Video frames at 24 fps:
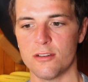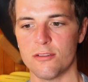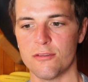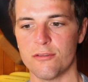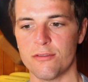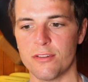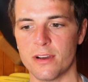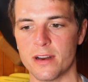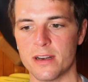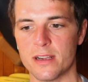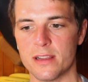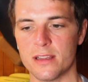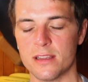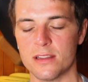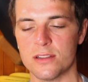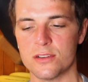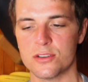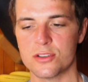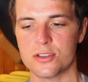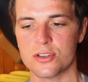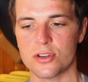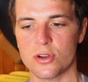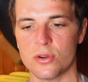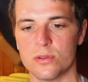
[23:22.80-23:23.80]
finally the
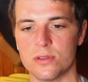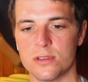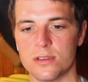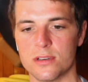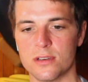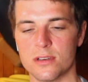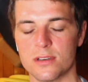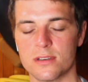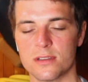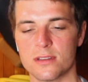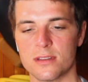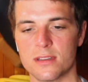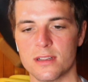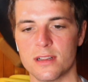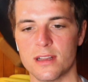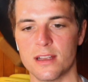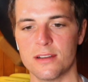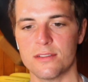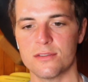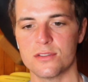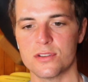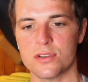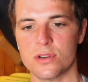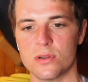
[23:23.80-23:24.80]
shoulder, the
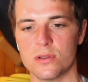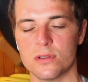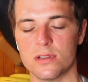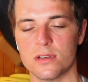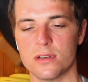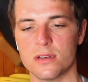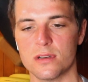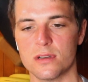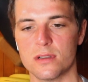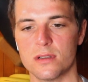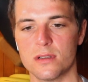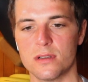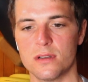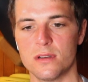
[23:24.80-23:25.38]
left shoulder.